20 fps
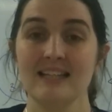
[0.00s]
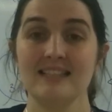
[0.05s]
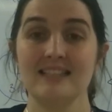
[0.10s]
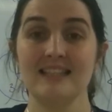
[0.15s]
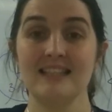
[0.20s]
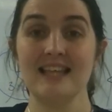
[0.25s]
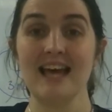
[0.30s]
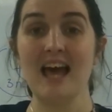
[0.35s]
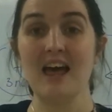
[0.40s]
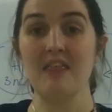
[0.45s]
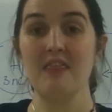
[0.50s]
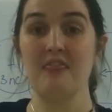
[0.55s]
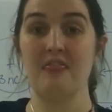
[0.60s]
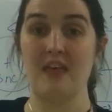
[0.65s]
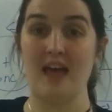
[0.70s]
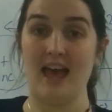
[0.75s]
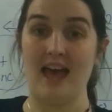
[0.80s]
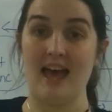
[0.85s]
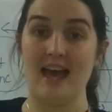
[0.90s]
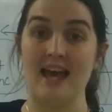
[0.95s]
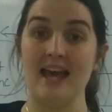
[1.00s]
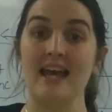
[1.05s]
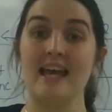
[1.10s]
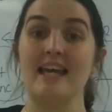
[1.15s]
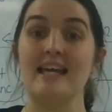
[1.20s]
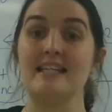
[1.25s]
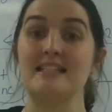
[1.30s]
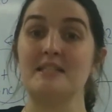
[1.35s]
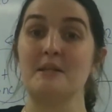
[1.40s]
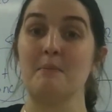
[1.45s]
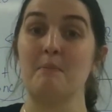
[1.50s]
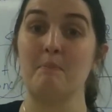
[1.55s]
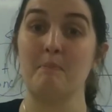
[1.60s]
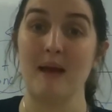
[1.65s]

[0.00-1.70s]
So that there is the